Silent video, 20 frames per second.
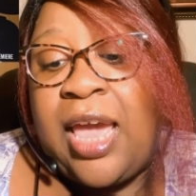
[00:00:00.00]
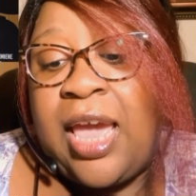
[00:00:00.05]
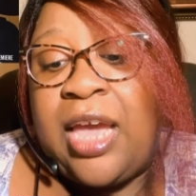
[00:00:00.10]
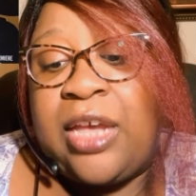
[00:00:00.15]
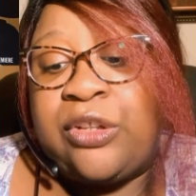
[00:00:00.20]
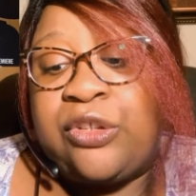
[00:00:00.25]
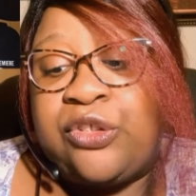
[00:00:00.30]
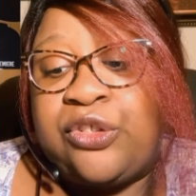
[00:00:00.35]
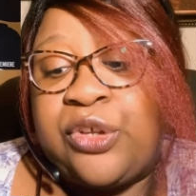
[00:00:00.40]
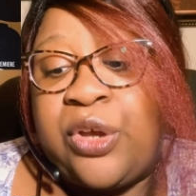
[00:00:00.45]

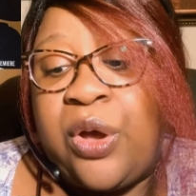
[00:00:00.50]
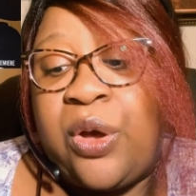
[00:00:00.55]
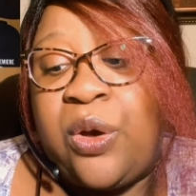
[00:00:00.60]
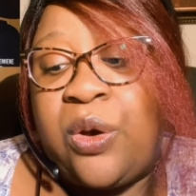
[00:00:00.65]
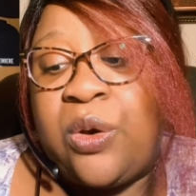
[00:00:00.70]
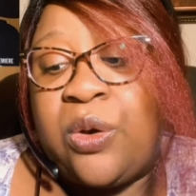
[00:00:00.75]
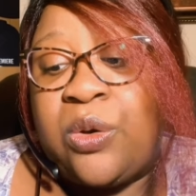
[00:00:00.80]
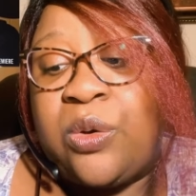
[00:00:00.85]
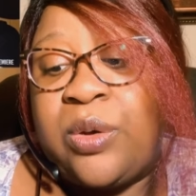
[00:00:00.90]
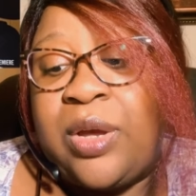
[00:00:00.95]
And
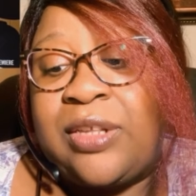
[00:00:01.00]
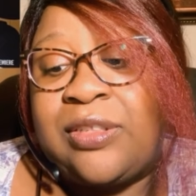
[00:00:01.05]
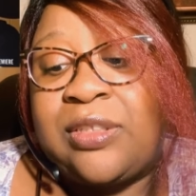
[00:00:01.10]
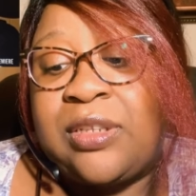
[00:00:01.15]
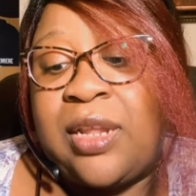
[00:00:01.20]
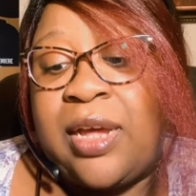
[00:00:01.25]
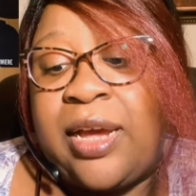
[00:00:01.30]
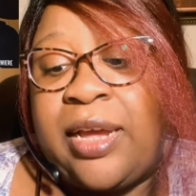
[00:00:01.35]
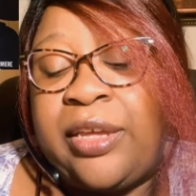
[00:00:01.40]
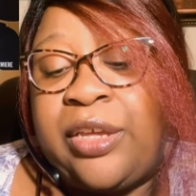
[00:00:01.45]
so
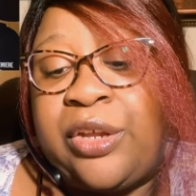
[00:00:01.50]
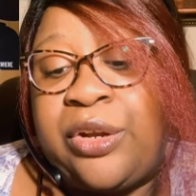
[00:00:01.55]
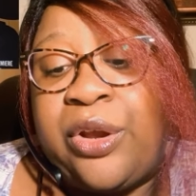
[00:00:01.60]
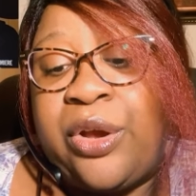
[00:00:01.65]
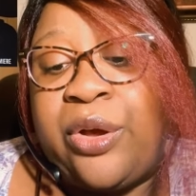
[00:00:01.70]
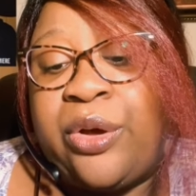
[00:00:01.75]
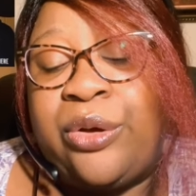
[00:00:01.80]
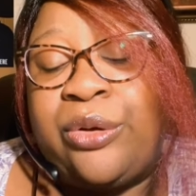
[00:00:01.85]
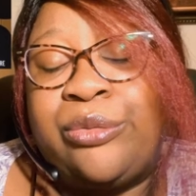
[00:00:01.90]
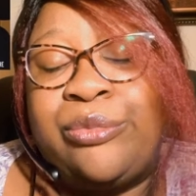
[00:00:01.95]
it's like, you
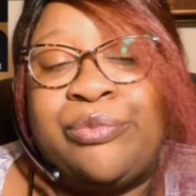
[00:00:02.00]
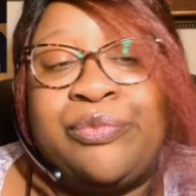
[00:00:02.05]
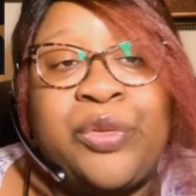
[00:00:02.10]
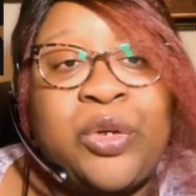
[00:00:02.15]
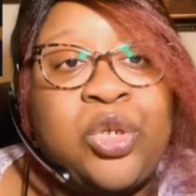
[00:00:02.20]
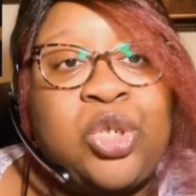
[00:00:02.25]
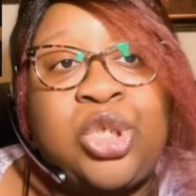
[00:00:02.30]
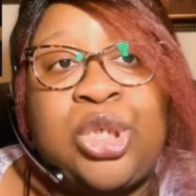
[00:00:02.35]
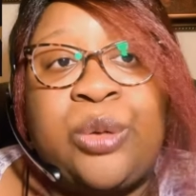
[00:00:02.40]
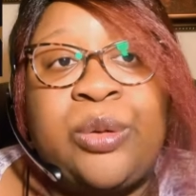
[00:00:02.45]
know,
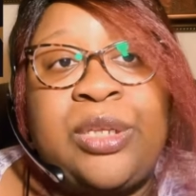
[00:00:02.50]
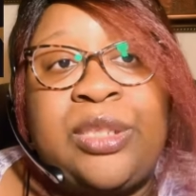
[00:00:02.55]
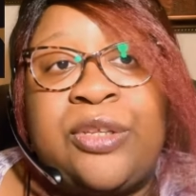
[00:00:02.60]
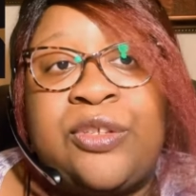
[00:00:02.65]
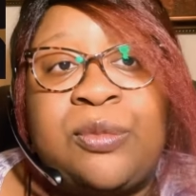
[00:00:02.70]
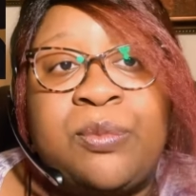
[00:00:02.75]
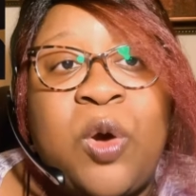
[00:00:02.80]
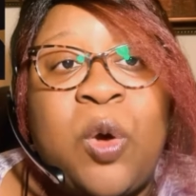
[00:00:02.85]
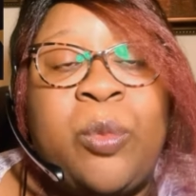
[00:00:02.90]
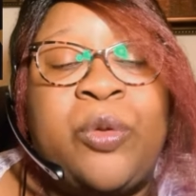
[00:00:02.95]
they're sharing
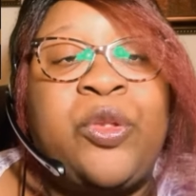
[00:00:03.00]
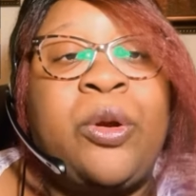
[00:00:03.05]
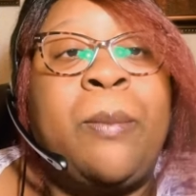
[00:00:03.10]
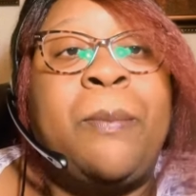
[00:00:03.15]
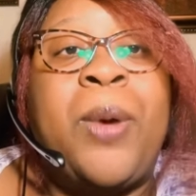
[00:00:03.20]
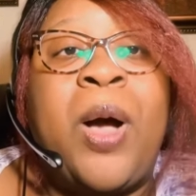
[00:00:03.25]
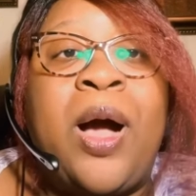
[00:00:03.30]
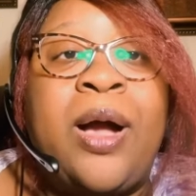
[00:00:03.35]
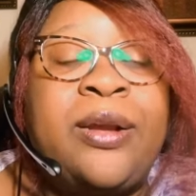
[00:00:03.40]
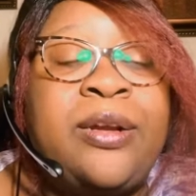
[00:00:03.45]
this moment. They're
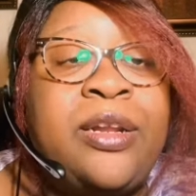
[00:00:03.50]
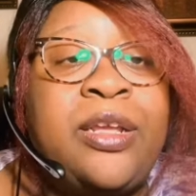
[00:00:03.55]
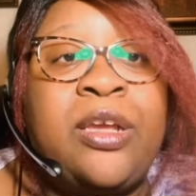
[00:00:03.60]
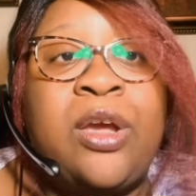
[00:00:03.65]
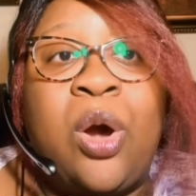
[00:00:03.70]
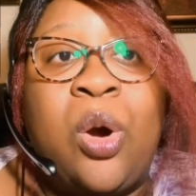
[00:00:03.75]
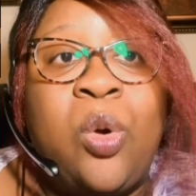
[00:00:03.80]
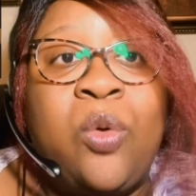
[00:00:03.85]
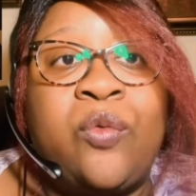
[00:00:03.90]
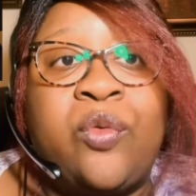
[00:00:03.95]

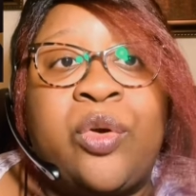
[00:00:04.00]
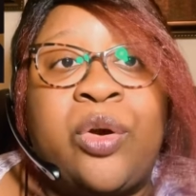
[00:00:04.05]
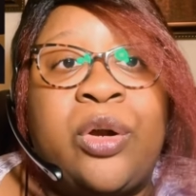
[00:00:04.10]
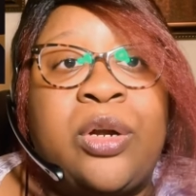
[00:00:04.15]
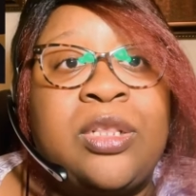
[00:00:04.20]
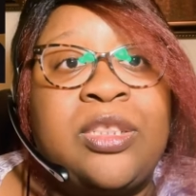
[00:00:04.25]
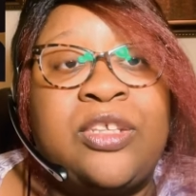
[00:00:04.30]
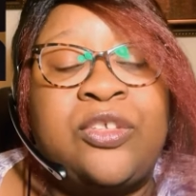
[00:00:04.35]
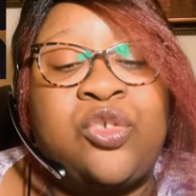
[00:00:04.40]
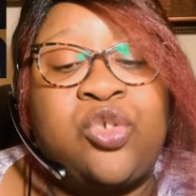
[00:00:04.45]
bonding
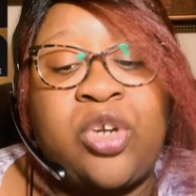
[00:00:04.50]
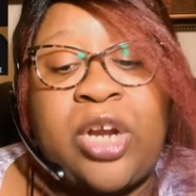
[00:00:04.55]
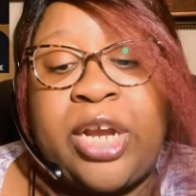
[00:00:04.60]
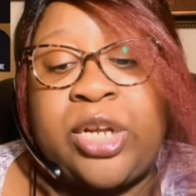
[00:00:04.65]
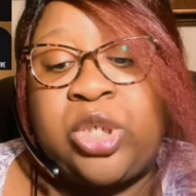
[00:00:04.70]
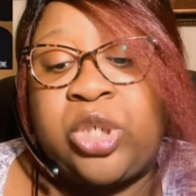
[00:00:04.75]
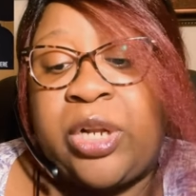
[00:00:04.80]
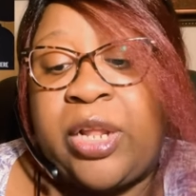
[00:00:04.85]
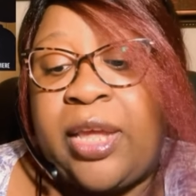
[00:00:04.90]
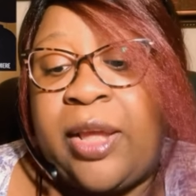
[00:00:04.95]
over this
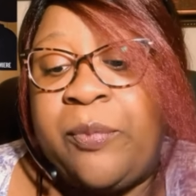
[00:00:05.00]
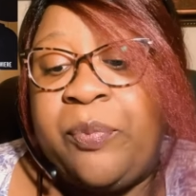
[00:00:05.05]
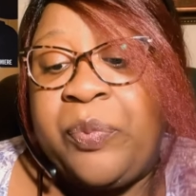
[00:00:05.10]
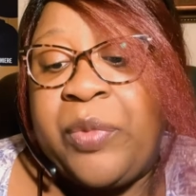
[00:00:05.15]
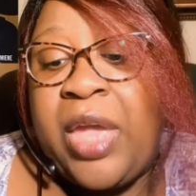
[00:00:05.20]
tragedy.